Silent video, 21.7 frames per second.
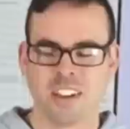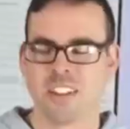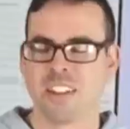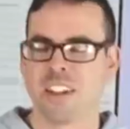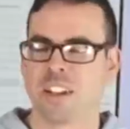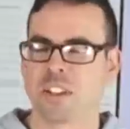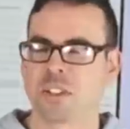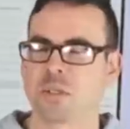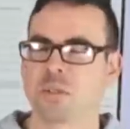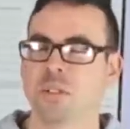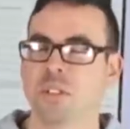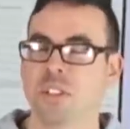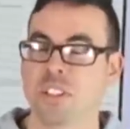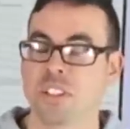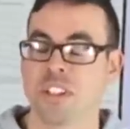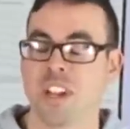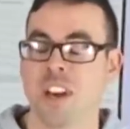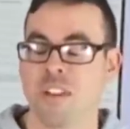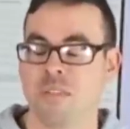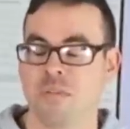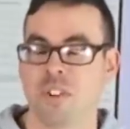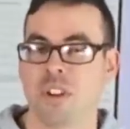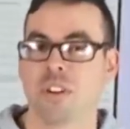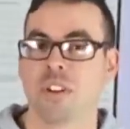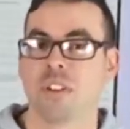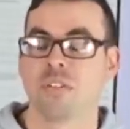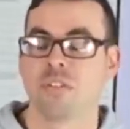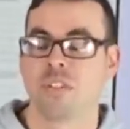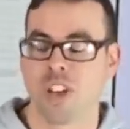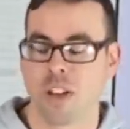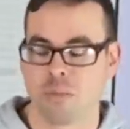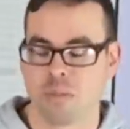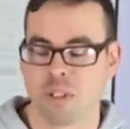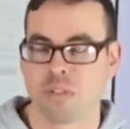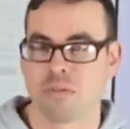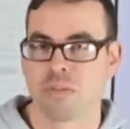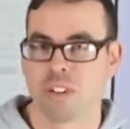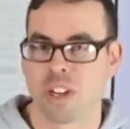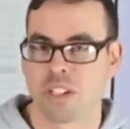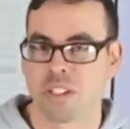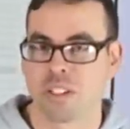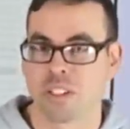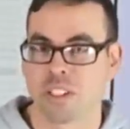that story is not very
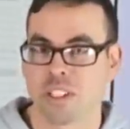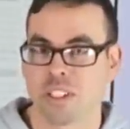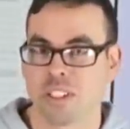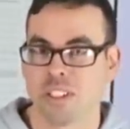family-friendly.